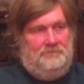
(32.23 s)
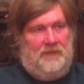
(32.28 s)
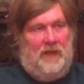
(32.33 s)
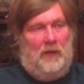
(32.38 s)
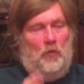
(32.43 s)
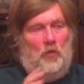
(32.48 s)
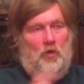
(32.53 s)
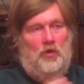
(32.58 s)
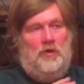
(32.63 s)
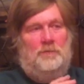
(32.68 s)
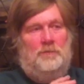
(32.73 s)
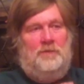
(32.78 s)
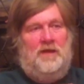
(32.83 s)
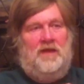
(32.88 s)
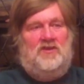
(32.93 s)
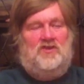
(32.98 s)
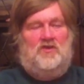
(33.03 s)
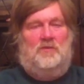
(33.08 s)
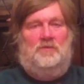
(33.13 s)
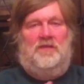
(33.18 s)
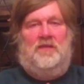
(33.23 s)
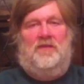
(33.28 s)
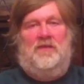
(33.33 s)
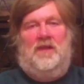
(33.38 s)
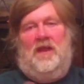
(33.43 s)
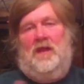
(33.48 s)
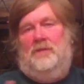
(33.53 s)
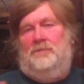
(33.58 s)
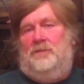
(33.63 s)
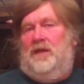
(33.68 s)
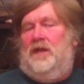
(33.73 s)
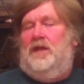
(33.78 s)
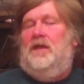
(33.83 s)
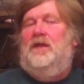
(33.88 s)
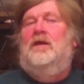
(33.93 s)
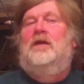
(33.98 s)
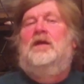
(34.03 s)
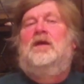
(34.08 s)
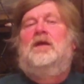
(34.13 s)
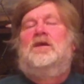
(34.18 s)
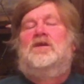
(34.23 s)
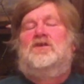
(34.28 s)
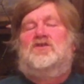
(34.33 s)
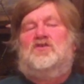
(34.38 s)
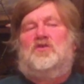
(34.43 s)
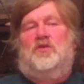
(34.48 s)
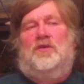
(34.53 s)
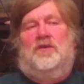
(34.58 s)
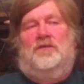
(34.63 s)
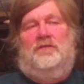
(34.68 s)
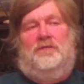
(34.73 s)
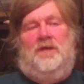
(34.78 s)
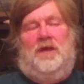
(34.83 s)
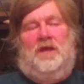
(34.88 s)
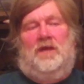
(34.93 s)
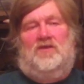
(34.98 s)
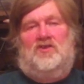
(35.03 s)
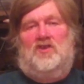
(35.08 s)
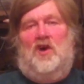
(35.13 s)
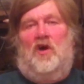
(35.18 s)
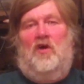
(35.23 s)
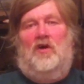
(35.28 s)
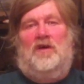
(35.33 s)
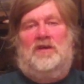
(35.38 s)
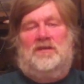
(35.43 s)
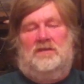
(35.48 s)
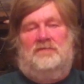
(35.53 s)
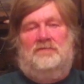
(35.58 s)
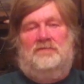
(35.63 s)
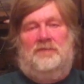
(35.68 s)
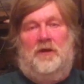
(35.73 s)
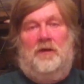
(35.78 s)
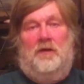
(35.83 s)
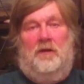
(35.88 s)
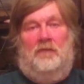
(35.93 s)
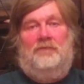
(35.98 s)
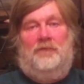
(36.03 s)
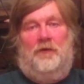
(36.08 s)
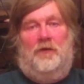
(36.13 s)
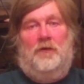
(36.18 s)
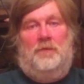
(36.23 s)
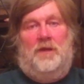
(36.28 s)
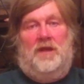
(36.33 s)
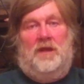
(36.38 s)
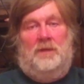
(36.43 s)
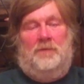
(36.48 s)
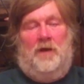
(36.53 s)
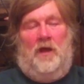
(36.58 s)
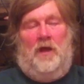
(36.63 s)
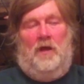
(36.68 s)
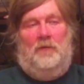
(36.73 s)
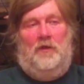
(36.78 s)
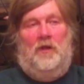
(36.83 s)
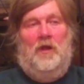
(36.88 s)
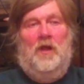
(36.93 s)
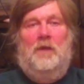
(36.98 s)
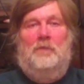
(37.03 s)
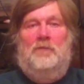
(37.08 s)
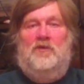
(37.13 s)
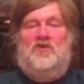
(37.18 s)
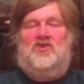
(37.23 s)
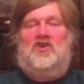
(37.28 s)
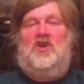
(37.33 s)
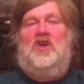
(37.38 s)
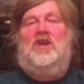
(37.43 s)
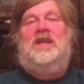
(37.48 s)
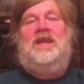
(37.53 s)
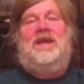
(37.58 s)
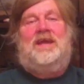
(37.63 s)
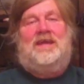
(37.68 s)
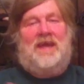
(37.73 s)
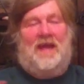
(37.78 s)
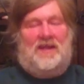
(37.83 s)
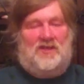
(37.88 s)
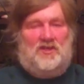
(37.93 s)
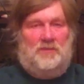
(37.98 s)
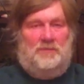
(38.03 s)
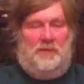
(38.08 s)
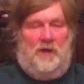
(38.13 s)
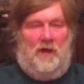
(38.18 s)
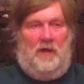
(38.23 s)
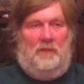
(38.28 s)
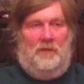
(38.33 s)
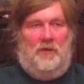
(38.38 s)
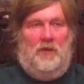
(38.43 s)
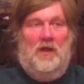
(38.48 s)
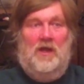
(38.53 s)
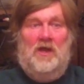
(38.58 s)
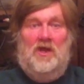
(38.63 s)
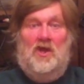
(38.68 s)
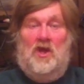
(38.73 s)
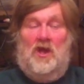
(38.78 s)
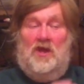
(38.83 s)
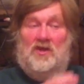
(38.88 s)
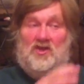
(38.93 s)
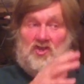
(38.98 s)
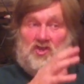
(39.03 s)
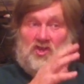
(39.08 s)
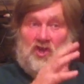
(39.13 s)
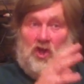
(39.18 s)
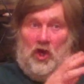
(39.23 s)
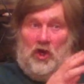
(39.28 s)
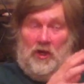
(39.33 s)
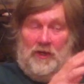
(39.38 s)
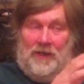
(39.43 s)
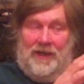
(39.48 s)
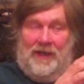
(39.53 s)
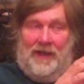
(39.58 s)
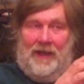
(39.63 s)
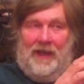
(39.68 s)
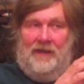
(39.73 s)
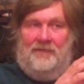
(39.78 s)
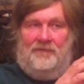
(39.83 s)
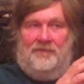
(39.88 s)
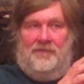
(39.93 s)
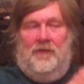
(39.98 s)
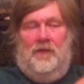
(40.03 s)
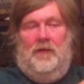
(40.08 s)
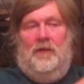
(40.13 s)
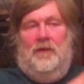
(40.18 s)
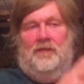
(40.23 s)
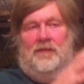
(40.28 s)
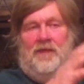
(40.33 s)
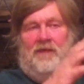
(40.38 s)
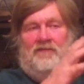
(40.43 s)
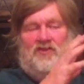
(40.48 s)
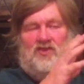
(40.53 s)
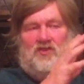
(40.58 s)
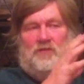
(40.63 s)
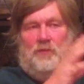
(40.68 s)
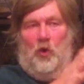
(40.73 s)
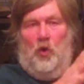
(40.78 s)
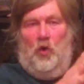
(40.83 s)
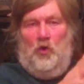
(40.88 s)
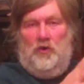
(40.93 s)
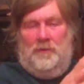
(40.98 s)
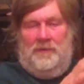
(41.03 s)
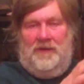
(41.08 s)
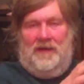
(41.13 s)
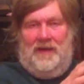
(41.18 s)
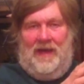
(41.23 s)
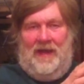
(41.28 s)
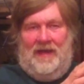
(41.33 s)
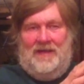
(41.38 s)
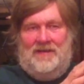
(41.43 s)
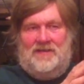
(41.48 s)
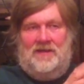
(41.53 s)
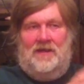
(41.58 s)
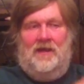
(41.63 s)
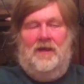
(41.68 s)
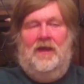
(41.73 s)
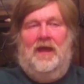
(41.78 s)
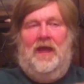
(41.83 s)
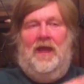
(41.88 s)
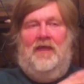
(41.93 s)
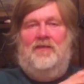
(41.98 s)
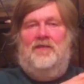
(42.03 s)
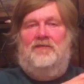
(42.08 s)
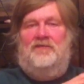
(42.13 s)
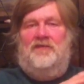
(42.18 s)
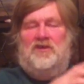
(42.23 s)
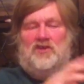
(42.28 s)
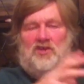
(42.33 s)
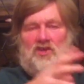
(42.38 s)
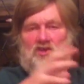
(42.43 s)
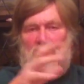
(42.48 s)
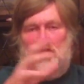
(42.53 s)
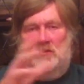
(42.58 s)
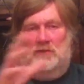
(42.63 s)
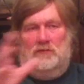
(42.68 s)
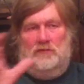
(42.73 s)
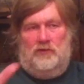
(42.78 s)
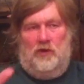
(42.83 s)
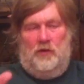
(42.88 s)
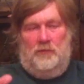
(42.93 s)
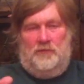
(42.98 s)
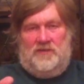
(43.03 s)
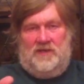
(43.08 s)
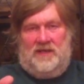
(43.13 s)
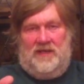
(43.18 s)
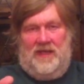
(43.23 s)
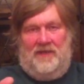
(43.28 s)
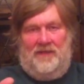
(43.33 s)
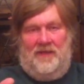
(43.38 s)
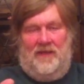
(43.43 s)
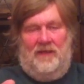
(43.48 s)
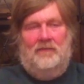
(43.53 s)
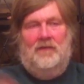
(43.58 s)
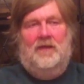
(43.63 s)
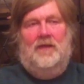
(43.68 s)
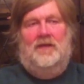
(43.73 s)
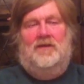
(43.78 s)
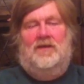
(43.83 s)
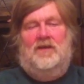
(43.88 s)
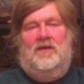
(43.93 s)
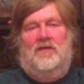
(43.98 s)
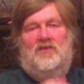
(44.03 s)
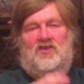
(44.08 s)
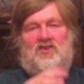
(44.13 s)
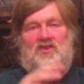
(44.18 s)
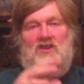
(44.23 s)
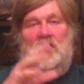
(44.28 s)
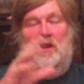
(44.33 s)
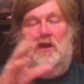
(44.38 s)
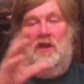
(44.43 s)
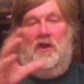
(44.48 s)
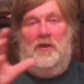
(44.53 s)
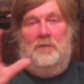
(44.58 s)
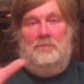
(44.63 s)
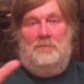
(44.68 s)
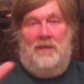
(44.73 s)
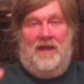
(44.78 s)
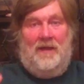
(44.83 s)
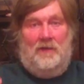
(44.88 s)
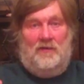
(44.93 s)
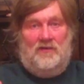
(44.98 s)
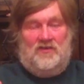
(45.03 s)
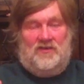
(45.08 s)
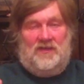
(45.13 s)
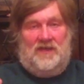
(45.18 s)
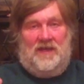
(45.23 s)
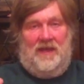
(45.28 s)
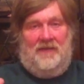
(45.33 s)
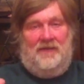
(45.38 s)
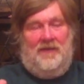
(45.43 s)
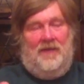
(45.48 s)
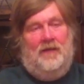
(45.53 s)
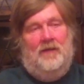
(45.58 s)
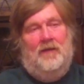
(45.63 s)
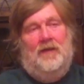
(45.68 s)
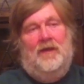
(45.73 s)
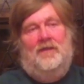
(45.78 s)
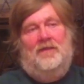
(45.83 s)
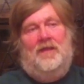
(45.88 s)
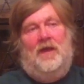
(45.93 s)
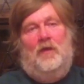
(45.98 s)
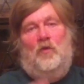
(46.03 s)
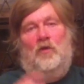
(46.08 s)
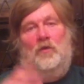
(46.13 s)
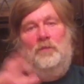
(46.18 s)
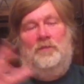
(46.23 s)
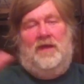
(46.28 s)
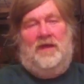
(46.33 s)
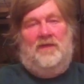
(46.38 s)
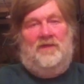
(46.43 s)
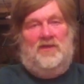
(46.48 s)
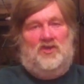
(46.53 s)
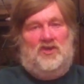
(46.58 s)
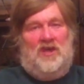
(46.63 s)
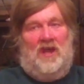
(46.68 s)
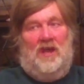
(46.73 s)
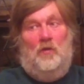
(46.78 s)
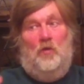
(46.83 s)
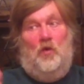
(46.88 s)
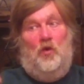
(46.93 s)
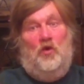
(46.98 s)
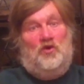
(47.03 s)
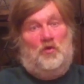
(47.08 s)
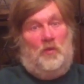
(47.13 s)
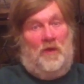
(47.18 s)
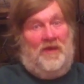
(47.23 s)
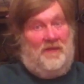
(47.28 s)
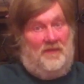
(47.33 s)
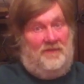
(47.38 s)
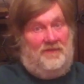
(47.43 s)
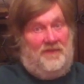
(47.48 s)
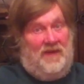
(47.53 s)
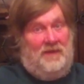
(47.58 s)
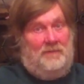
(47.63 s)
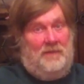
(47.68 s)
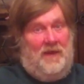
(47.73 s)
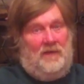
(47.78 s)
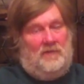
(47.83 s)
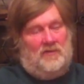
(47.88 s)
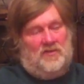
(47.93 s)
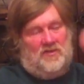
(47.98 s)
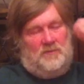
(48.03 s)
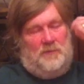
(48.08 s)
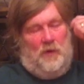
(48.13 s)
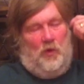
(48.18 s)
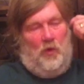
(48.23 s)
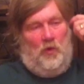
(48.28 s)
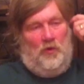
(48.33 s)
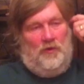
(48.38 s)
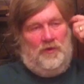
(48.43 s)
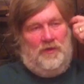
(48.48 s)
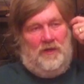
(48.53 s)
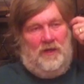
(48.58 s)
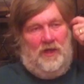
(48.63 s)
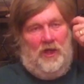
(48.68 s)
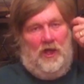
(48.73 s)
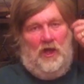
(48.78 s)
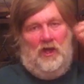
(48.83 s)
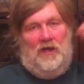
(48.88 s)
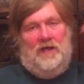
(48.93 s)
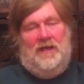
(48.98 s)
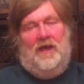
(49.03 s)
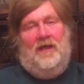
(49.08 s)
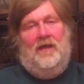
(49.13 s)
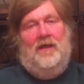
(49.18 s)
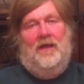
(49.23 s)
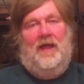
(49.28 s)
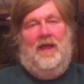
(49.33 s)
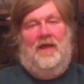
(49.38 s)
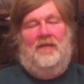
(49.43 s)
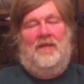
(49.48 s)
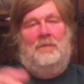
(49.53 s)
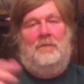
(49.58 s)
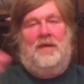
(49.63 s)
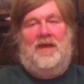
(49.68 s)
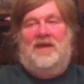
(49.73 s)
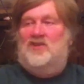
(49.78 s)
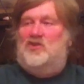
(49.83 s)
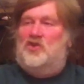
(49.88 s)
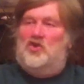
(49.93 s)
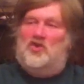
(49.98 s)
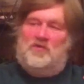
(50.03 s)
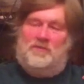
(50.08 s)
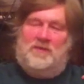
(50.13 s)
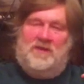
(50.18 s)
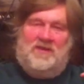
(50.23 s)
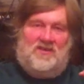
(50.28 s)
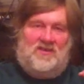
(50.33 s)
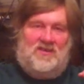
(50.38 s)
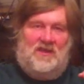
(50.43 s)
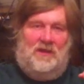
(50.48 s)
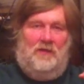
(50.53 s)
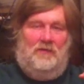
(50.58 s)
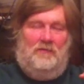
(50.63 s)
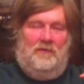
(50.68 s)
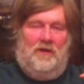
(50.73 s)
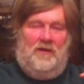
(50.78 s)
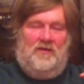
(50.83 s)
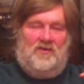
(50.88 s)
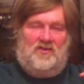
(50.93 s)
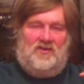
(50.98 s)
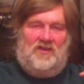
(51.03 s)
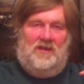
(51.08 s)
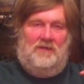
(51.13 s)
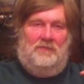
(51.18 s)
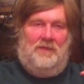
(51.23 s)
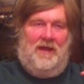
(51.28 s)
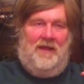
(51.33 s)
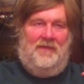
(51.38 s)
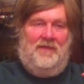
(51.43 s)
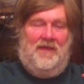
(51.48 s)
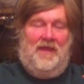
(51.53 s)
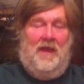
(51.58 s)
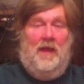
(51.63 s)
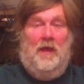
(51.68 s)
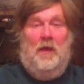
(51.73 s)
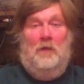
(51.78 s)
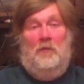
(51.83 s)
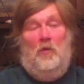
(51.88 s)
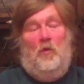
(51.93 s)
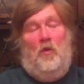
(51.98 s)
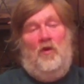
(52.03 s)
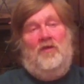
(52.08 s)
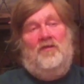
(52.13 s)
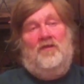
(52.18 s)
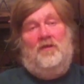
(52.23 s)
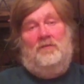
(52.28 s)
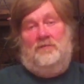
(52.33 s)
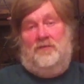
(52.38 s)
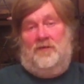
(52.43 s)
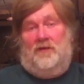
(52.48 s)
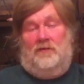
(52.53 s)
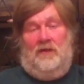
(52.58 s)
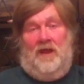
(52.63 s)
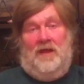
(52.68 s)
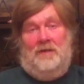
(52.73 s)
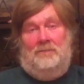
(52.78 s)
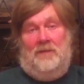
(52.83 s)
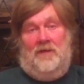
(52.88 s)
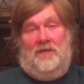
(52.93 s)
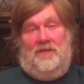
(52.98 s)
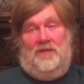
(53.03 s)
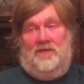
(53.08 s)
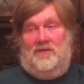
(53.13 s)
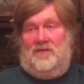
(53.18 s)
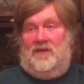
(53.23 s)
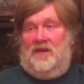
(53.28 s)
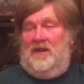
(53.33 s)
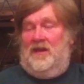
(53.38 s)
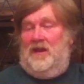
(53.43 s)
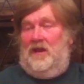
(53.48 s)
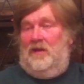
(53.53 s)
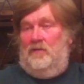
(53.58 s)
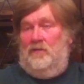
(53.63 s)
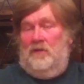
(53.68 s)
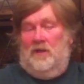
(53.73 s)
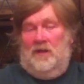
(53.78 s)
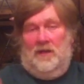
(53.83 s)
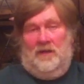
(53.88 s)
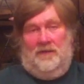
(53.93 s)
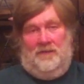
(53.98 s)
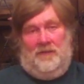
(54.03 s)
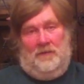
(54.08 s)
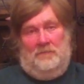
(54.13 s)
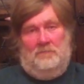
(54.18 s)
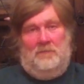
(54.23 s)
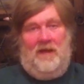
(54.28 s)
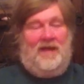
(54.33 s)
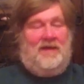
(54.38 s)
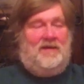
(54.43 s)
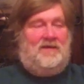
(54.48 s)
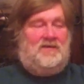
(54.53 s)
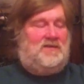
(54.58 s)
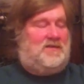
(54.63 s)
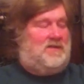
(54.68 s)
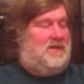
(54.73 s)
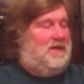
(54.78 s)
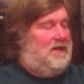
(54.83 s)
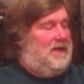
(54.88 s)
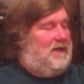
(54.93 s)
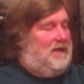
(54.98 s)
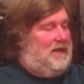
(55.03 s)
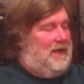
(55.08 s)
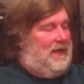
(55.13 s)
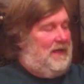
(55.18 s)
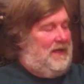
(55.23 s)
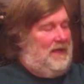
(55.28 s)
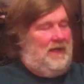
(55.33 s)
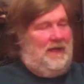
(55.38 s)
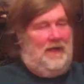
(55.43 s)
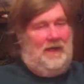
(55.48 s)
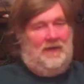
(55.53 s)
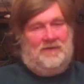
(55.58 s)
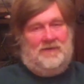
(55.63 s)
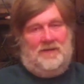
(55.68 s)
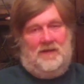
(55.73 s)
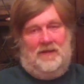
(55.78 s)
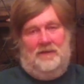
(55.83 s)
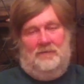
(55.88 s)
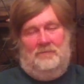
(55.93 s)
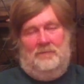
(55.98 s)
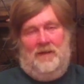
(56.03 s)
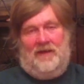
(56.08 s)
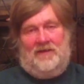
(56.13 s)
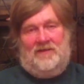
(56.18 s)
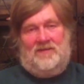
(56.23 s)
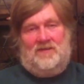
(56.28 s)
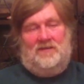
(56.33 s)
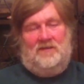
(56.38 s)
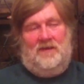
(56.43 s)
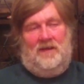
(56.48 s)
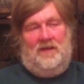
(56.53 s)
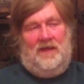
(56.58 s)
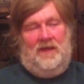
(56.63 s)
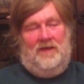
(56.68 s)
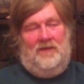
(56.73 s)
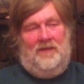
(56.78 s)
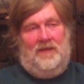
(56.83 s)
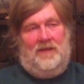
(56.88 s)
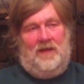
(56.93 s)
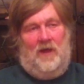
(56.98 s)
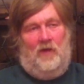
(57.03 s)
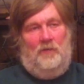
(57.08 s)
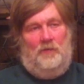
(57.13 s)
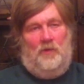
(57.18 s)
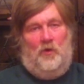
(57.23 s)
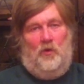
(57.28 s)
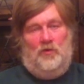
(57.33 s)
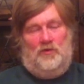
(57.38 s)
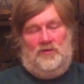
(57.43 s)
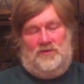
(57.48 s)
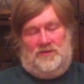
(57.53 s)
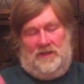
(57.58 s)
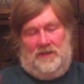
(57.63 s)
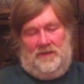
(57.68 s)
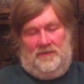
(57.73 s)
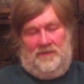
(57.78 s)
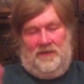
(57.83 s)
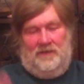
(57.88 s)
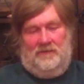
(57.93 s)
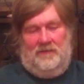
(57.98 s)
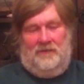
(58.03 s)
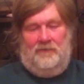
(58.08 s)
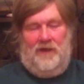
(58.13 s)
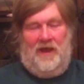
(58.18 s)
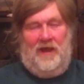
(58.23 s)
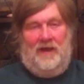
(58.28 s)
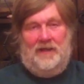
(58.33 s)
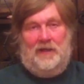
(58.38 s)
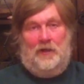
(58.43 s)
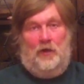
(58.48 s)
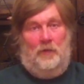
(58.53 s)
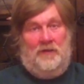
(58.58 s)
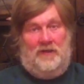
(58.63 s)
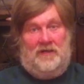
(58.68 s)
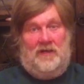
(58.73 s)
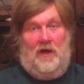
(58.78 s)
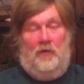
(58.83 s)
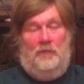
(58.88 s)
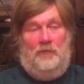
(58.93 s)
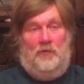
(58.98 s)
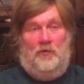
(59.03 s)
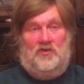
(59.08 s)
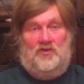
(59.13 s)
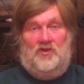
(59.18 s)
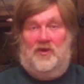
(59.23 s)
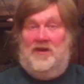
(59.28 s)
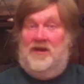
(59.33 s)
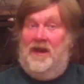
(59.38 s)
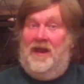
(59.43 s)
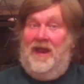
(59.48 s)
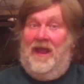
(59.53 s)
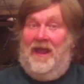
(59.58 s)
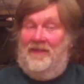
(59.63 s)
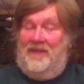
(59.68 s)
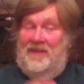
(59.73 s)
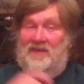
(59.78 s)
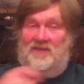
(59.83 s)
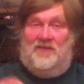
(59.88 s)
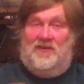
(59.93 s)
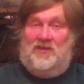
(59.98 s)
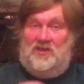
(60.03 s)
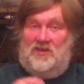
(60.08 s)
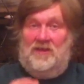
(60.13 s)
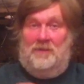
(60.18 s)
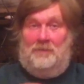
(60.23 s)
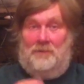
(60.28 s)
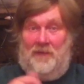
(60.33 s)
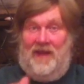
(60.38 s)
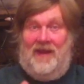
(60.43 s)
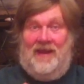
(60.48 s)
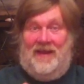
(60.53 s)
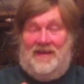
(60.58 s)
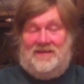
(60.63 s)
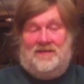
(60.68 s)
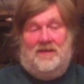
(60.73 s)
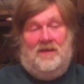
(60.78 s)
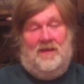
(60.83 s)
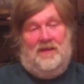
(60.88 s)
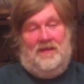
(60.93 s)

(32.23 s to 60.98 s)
It wouldn't be something that I'd be sort of targeting for a bigger barbel, but certainly a catcher barbel. Certainly if they've spawned a bit later and the fish are still grouped together, there's still a lot of males together, there will be in the shallow water where the females spawned earlier, and they may just be still around there. But one of the great methods, and I know that Max in the Coalport, the Rowley Club in Coalport's done it, and that's fishing the pellet.